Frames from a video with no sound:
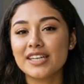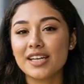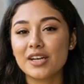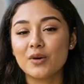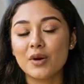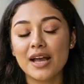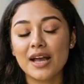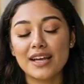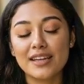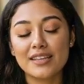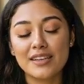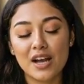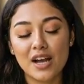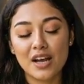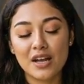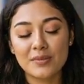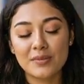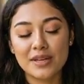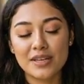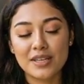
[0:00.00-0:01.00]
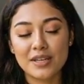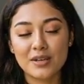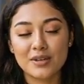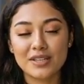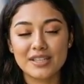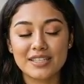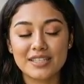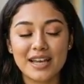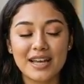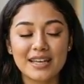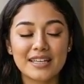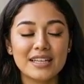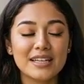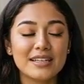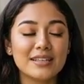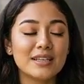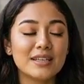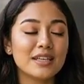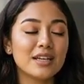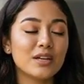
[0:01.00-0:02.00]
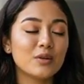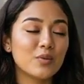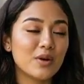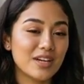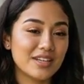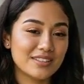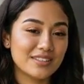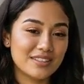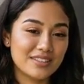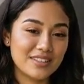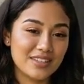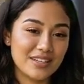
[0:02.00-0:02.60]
Elias Harmon used in 1931,